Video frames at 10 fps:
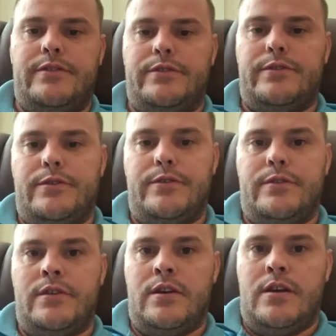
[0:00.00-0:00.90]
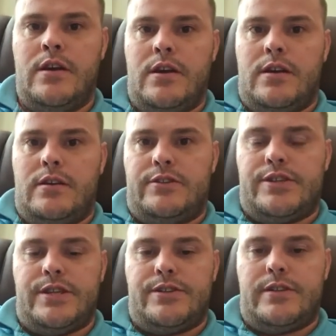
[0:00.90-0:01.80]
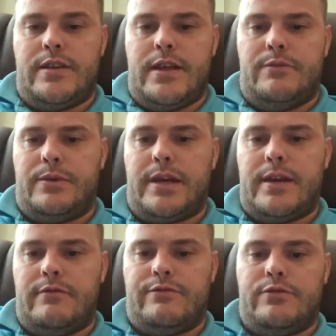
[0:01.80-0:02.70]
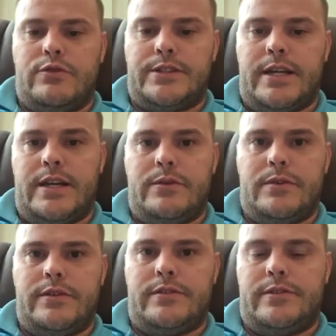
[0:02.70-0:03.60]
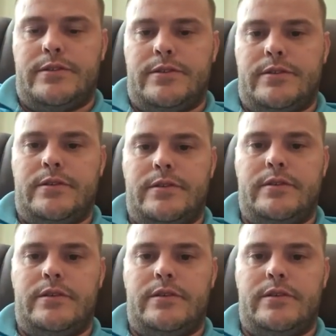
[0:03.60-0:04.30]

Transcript: to change their life. We can't force anyone to